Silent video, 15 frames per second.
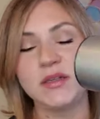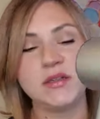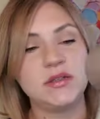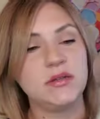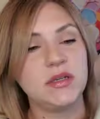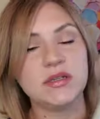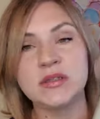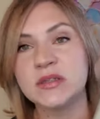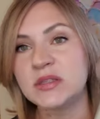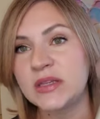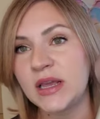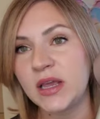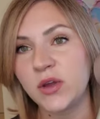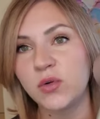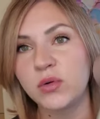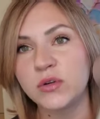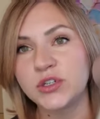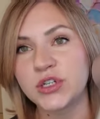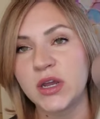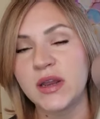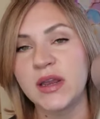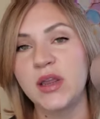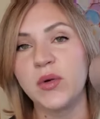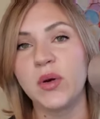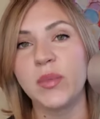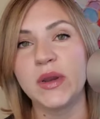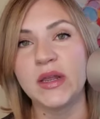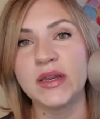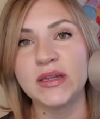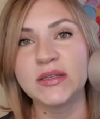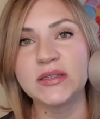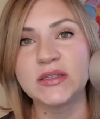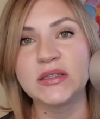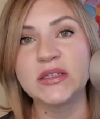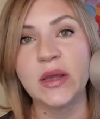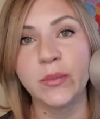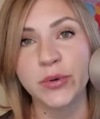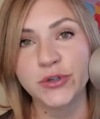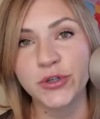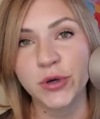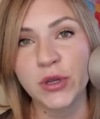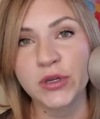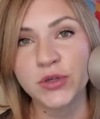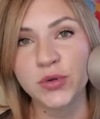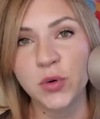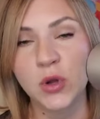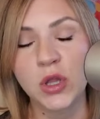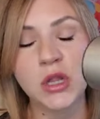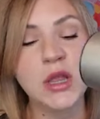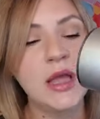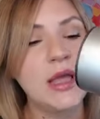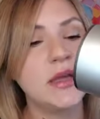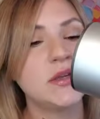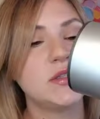It doesn't say cool shot anywhere, but it is the temperature control.